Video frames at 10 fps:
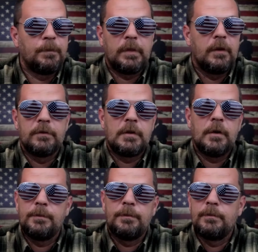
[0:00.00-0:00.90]
doesn't
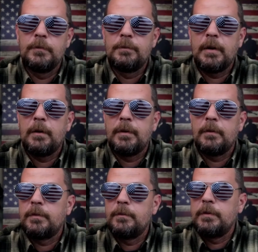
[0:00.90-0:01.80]
help with pow pow
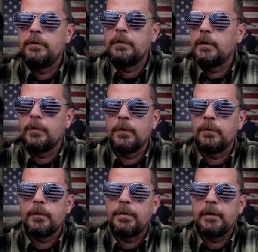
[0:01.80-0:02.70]
pew pews anymore
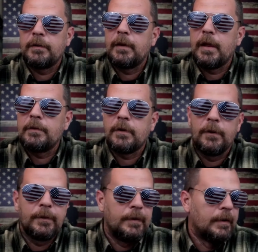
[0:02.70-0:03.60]
with the price that that's
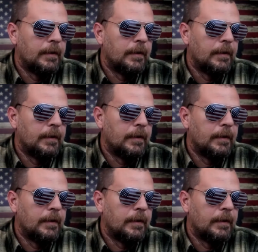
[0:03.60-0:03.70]
going.